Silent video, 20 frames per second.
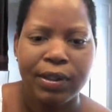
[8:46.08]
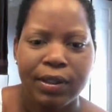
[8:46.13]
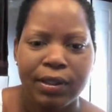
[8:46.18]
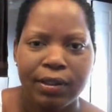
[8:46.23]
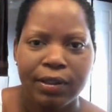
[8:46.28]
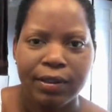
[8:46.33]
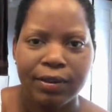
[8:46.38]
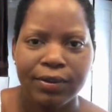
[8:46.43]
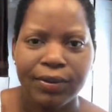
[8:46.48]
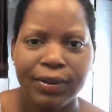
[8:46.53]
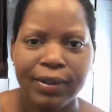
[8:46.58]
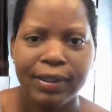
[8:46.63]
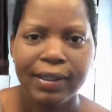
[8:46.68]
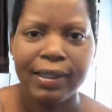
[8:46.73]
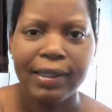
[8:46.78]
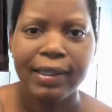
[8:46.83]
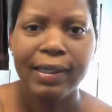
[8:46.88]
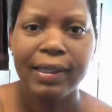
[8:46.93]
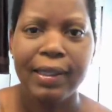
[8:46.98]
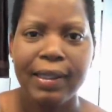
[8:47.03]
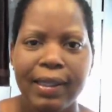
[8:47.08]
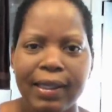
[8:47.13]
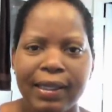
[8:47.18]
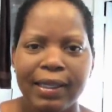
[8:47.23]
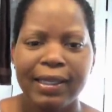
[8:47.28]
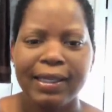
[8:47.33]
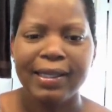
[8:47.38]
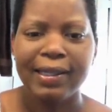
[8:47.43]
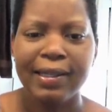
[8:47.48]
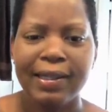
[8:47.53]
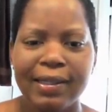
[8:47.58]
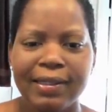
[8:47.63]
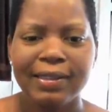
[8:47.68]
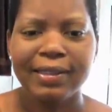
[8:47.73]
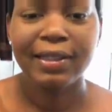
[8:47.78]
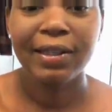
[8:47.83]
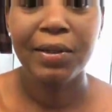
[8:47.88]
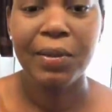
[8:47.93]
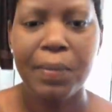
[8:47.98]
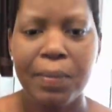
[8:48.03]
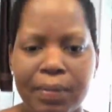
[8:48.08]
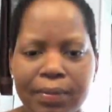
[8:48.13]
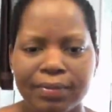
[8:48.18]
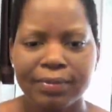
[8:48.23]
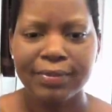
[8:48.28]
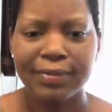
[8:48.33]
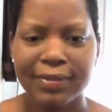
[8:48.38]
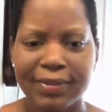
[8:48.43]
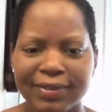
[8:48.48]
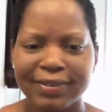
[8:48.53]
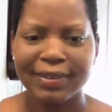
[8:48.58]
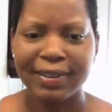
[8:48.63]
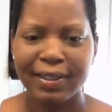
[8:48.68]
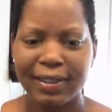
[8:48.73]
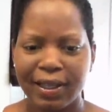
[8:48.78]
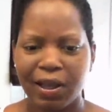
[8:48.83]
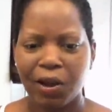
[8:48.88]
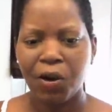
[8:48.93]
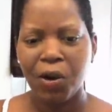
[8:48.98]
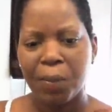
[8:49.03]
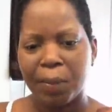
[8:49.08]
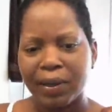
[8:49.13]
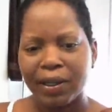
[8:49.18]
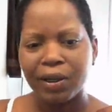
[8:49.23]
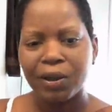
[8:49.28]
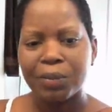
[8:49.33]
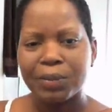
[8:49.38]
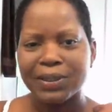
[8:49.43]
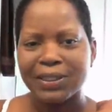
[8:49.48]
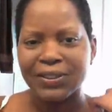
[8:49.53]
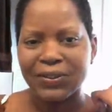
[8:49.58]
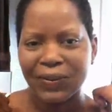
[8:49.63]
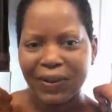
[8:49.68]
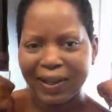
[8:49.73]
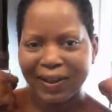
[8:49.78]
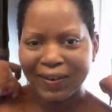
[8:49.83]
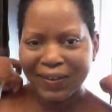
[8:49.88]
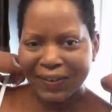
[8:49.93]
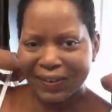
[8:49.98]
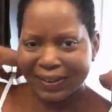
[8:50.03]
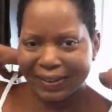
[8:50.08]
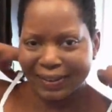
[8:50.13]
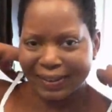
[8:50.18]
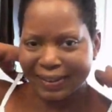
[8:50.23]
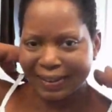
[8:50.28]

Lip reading: with you. And I hope it helps you out,